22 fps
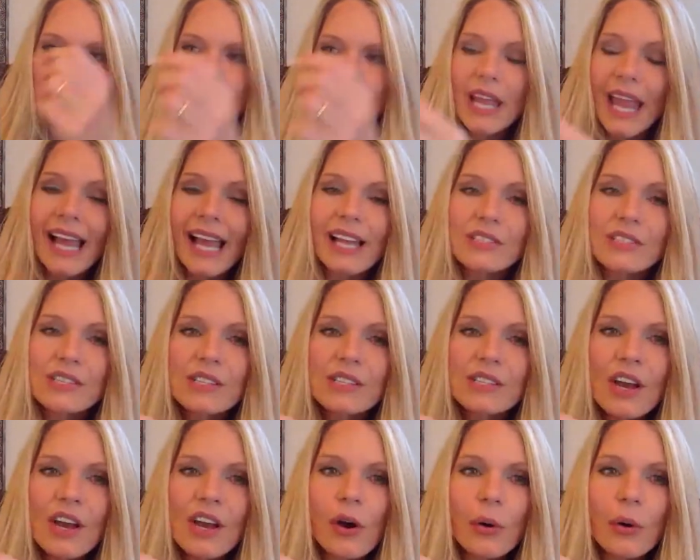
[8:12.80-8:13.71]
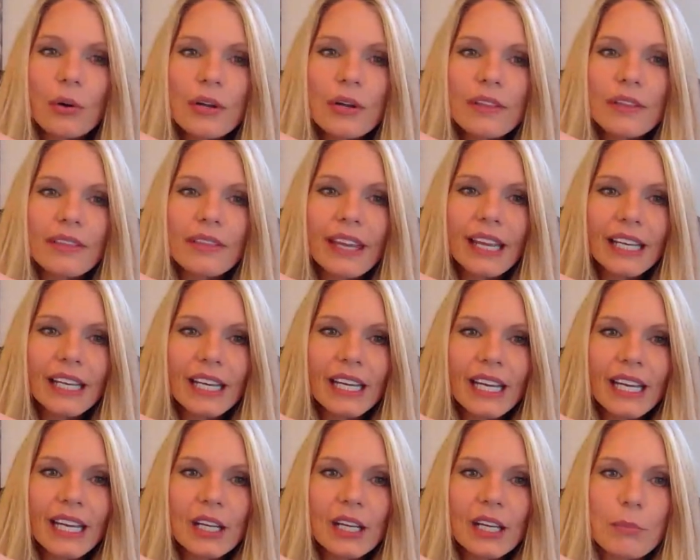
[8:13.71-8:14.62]
And so they
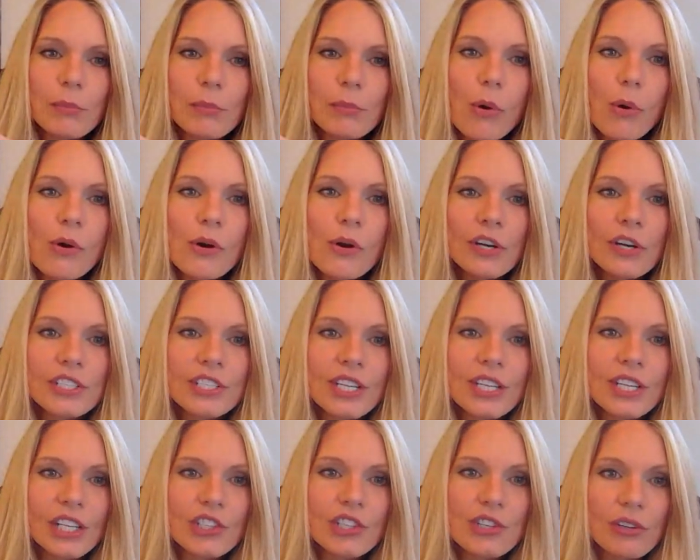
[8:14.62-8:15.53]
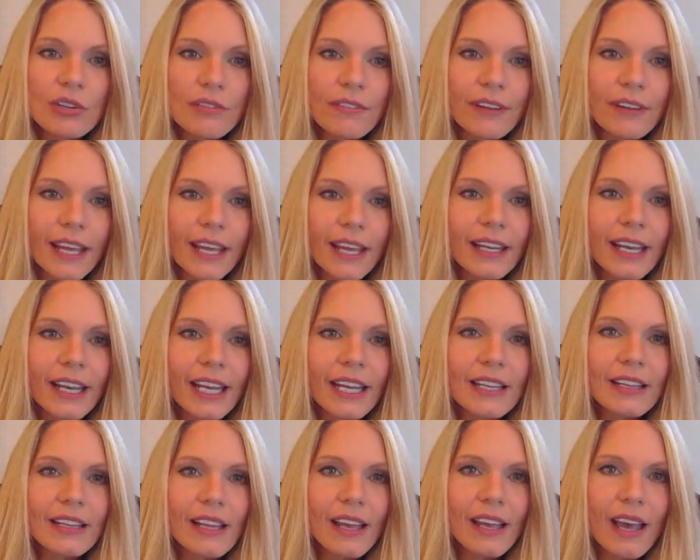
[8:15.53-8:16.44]
need more DenSureFit
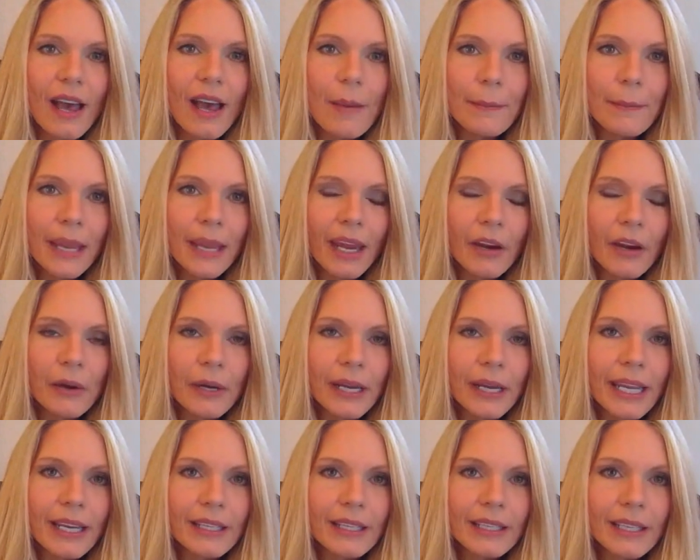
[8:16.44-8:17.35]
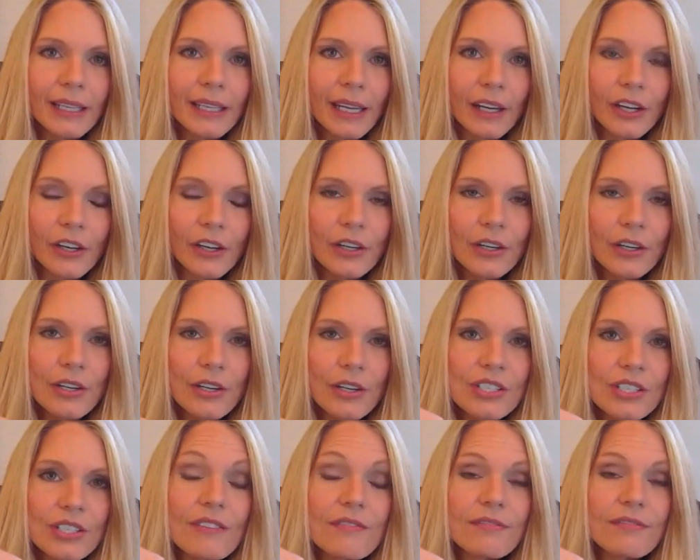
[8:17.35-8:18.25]
in the gum area here
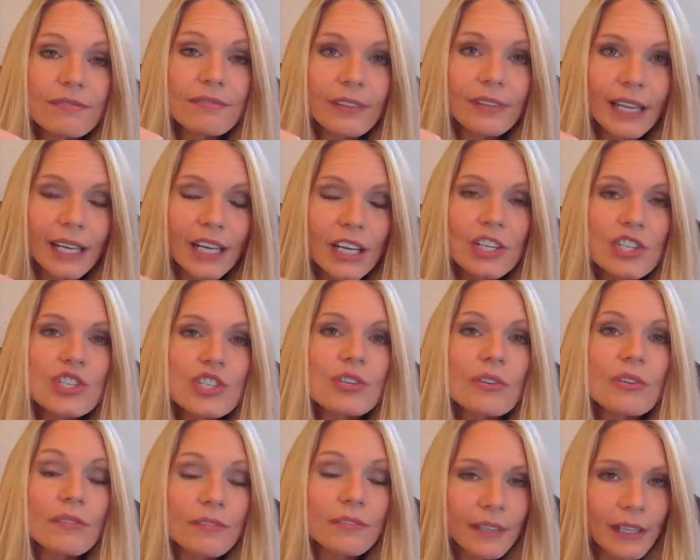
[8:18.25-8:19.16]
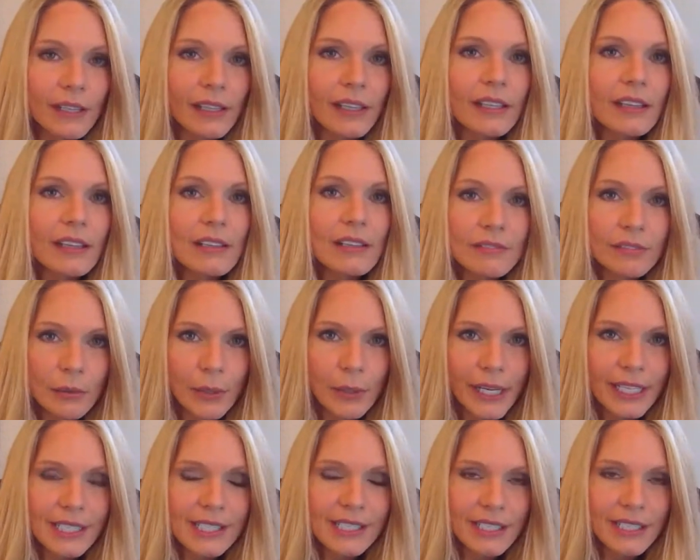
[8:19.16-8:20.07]
to finish filling the
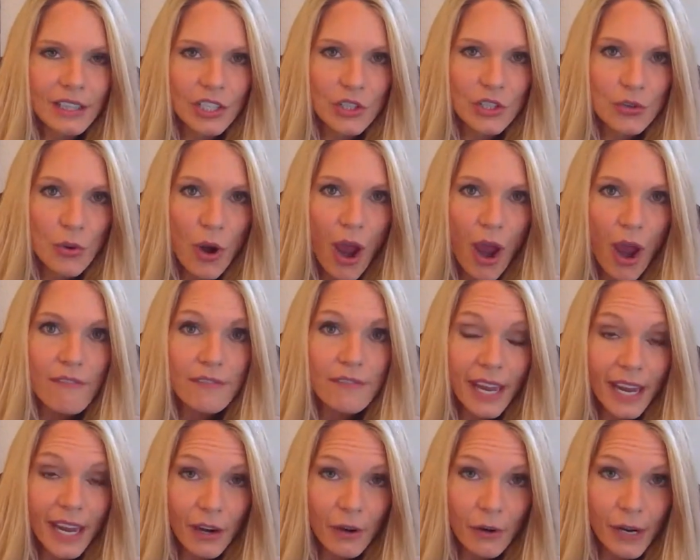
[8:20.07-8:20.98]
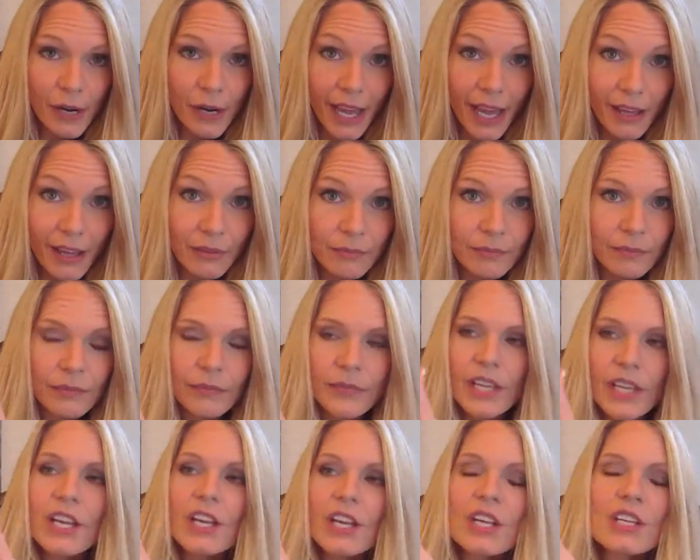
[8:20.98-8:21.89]
voids in the trough area.
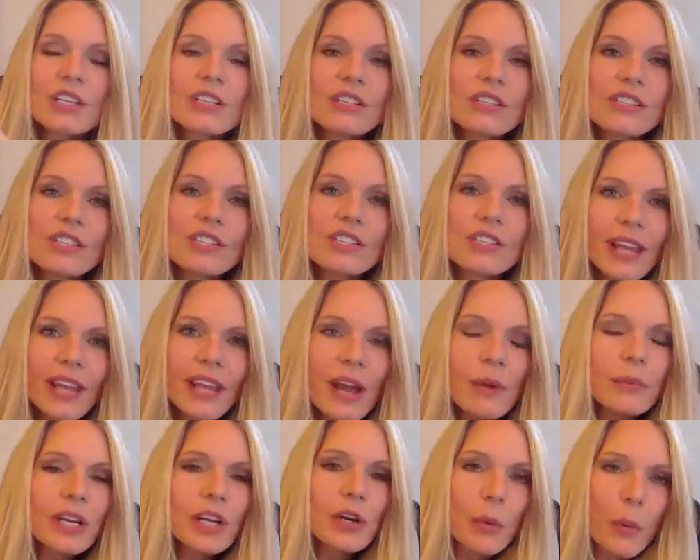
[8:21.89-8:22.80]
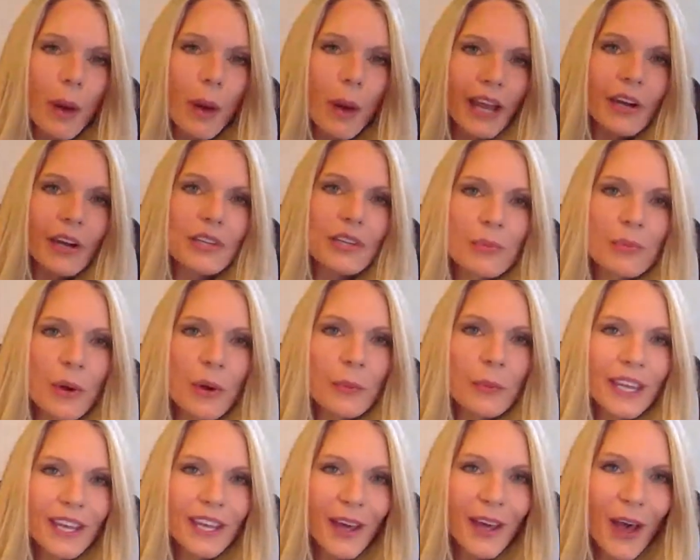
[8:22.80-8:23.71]
So that requires
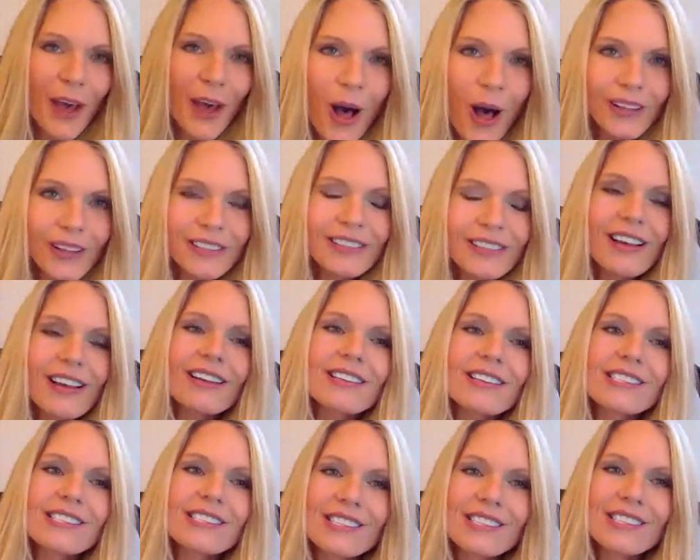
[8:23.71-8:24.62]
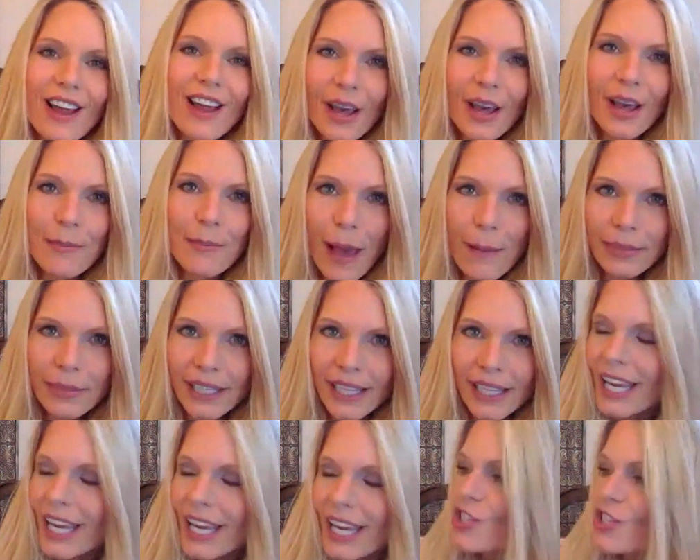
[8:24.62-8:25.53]
what we call a SnugUp
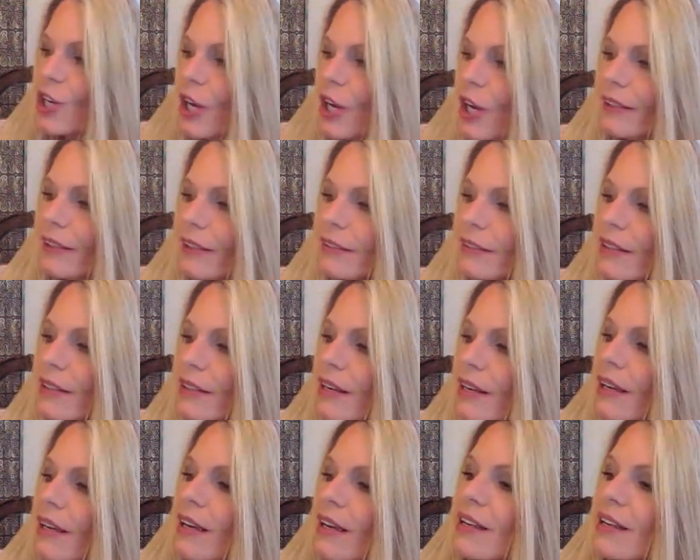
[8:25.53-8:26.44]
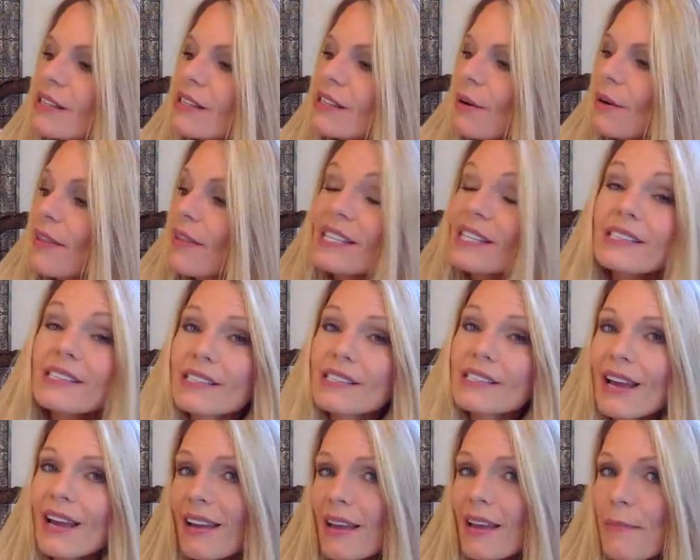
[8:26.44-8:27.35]
application. So in the
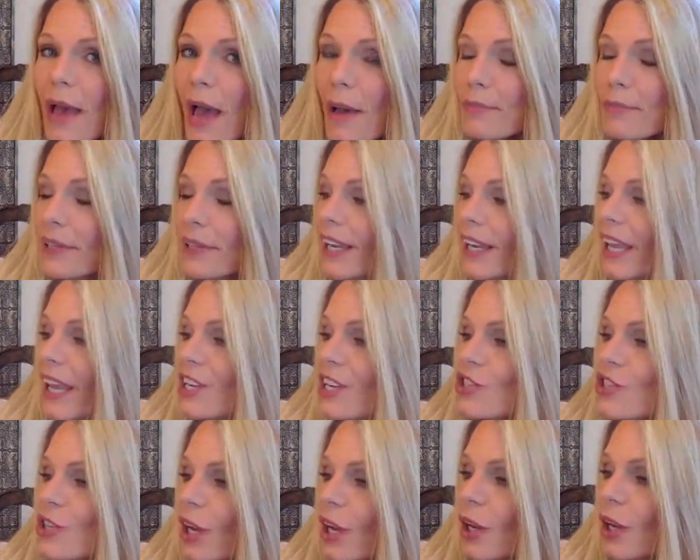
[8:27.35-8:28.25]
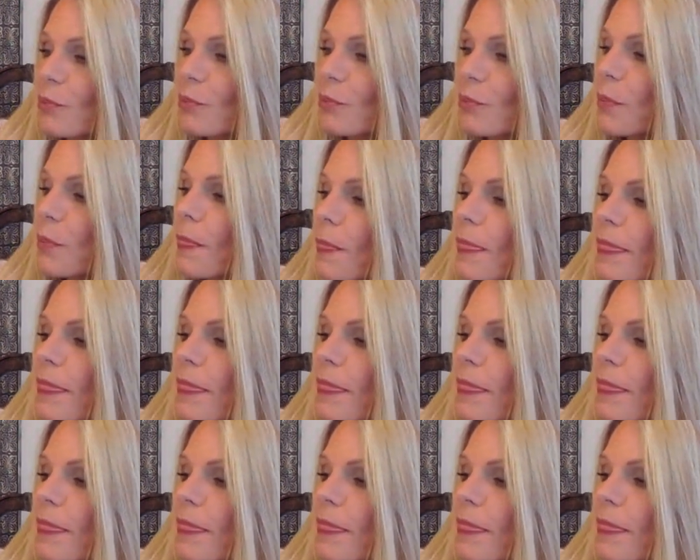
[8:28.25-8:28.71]
SnugUp application,